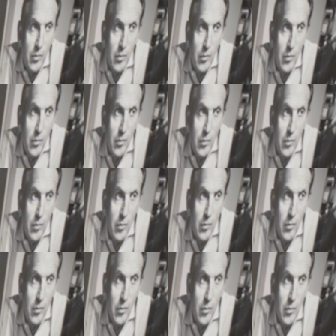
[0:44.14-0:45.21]

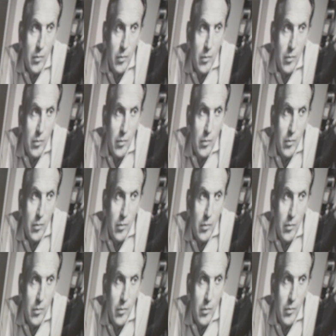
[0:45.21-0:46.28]

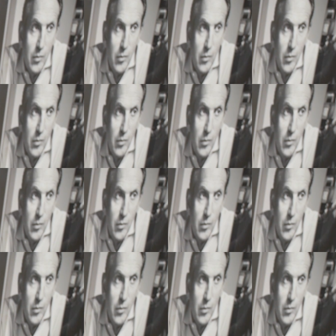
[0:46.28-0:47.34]

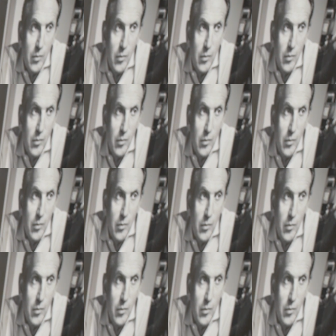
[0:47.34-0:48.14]
(silent)